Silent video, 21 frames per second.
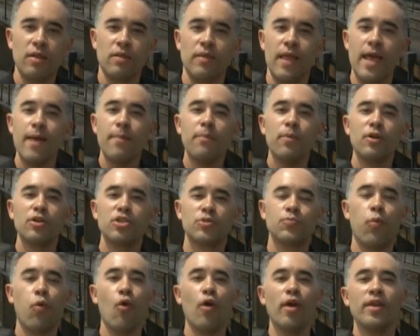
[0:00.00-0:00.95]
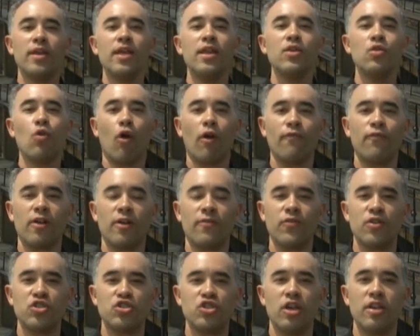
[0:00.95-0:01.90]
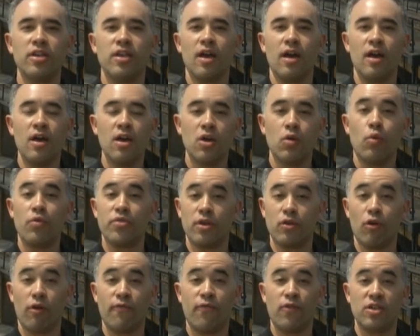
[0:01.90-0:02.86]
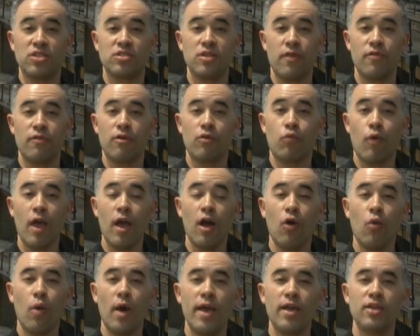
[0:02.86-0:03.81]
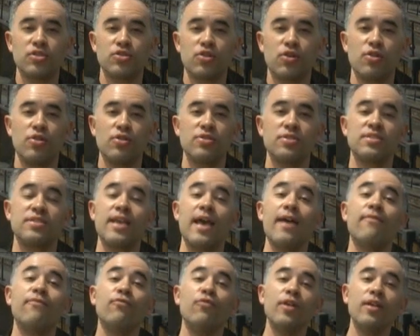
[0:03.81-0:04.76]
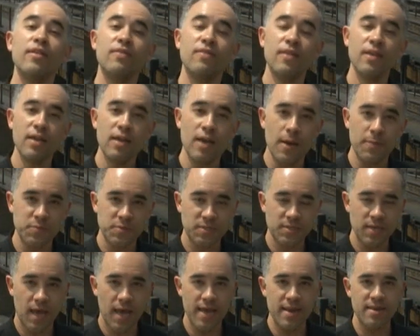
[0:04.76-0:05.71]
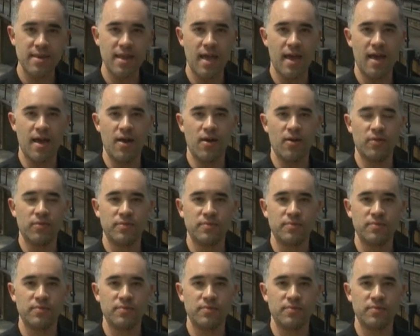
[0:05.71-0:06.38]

Lambert's Point in Norfolk, Virginia, where the Norfolk Southern Railway turns everything upside down.